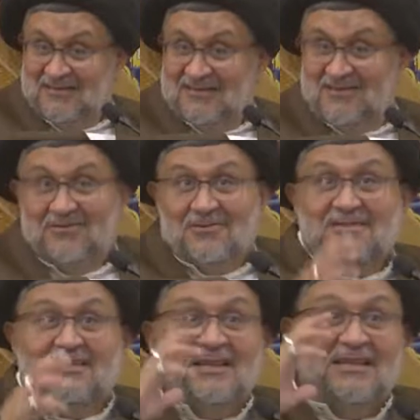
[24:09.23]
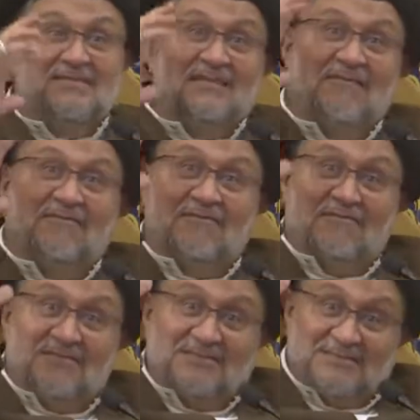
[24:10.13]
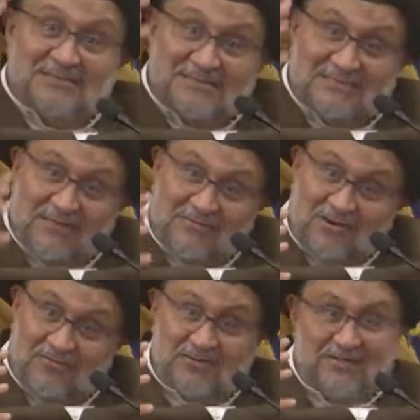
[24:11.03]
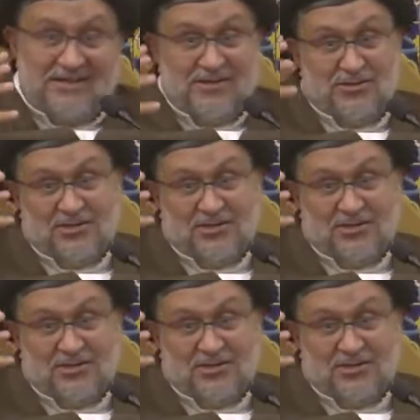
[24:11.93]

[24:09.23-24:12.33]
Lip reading: So there is a system of creation